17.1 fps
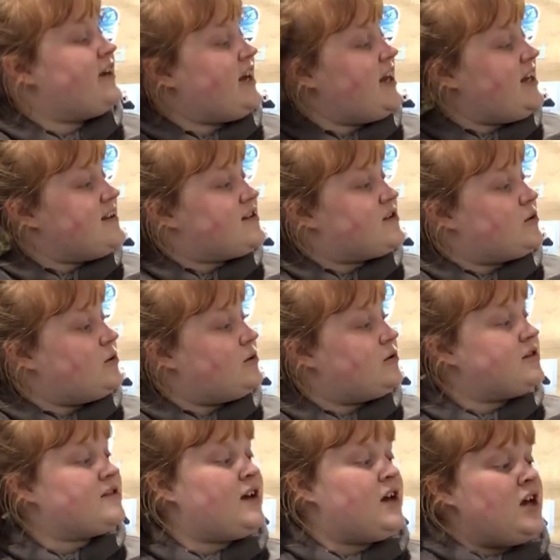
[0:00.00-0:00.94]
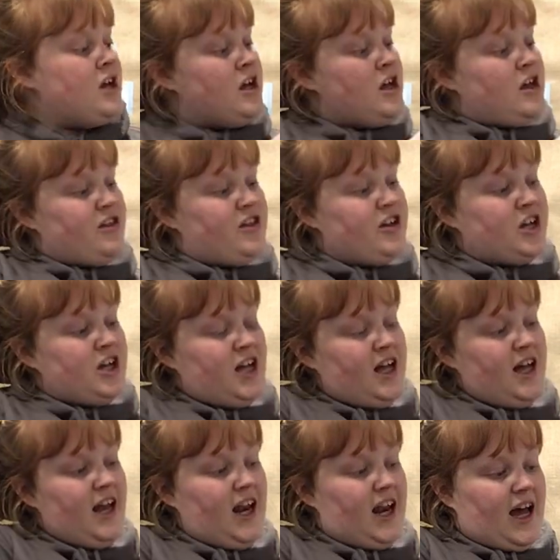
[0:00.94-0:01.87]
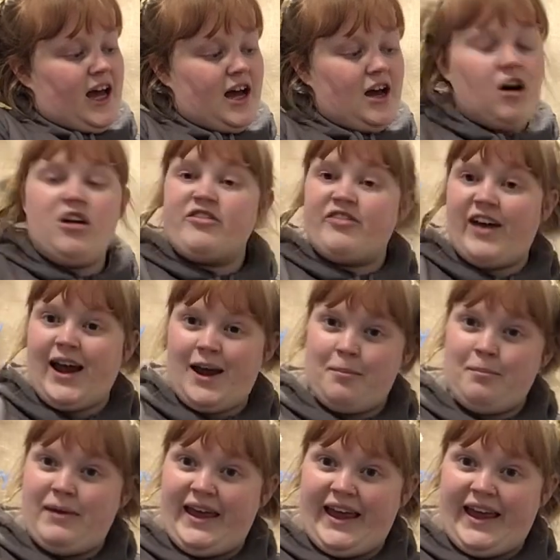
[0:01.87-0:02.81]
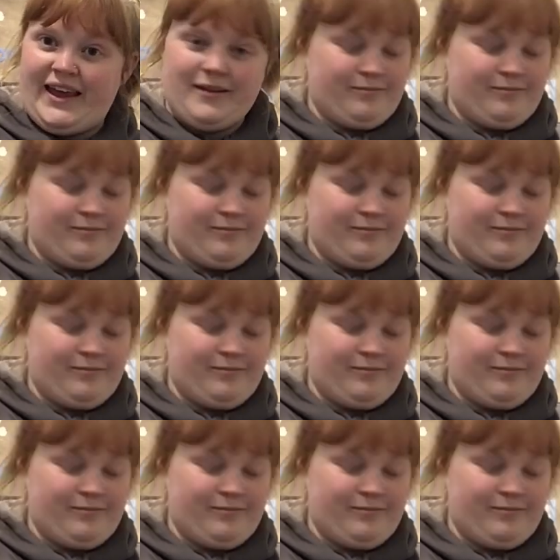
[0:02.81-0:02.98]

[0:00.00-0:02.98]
is called The Colour of Happy.